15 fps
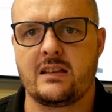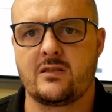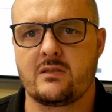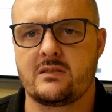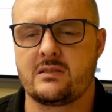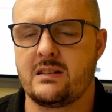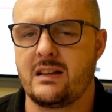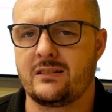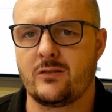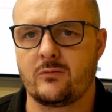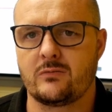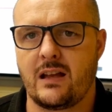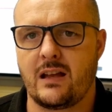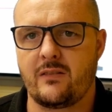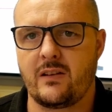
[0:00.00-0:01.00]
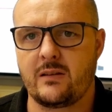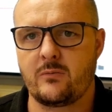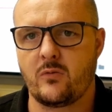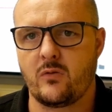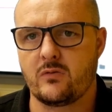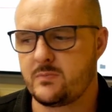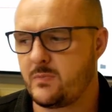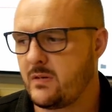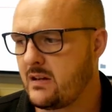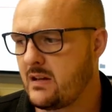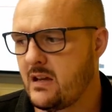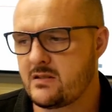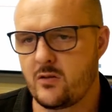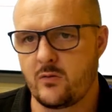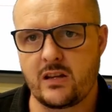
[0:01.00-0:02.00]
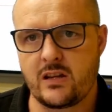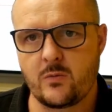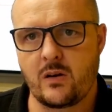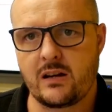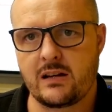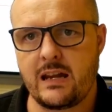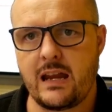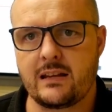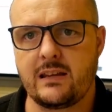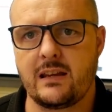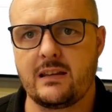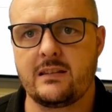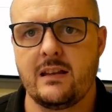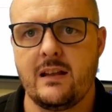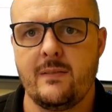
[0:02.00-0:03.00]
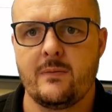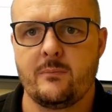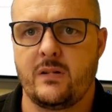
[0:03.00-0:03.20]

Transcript: As you can see, I don't have any more speakers, I only had the one connected,